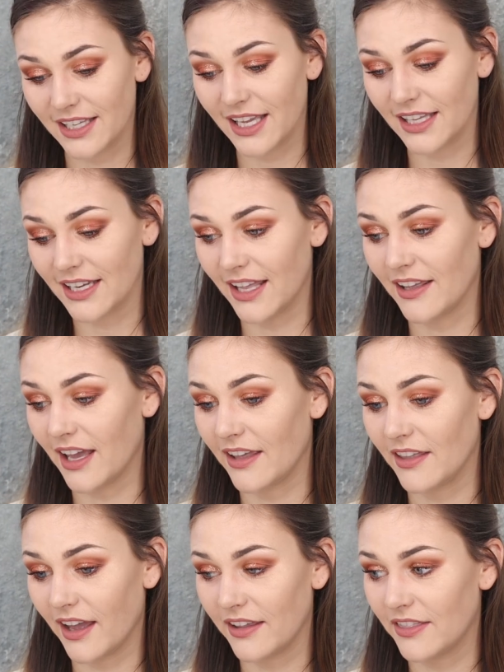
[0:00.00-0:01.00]
Again,
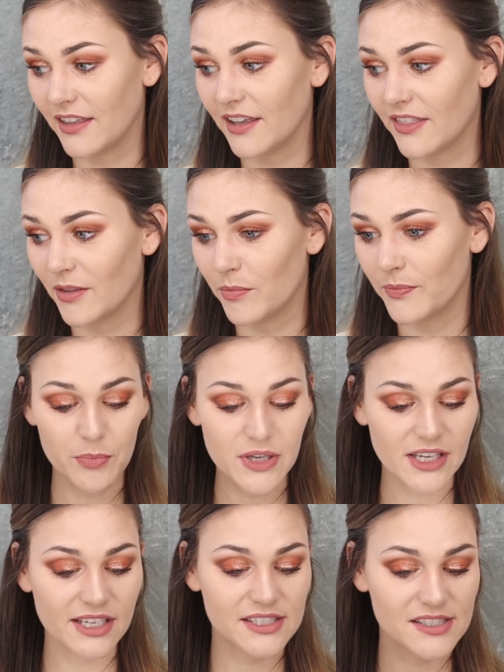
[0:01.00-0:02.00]
I think that the
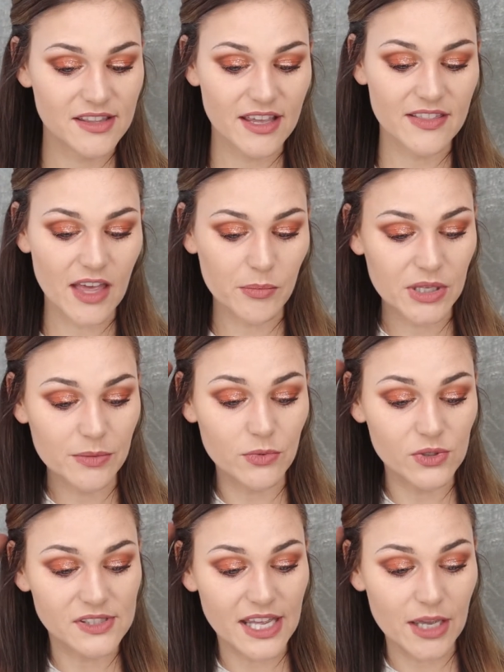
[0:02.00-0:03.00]
biggest thing that
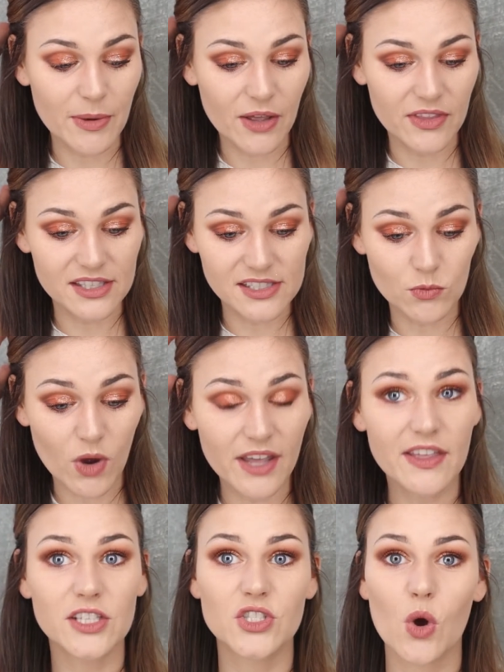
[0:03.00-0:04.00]
people say about this and why
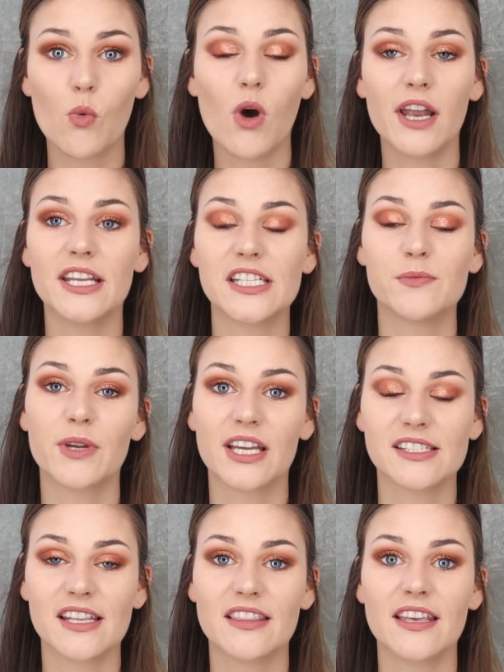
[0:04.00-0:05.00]
they don't want it is
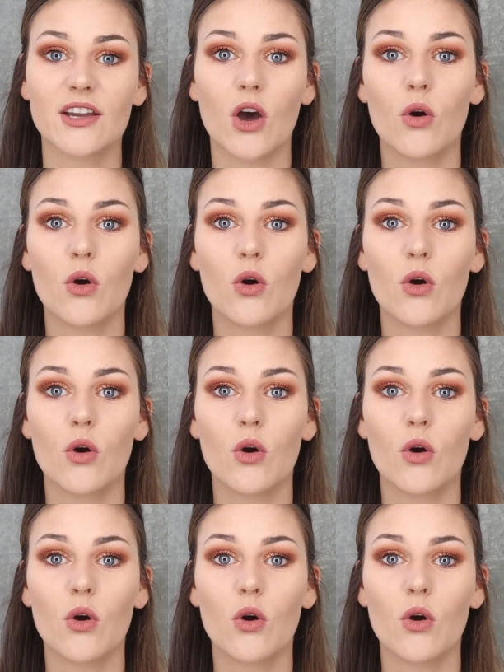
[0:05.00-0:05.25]
because they think,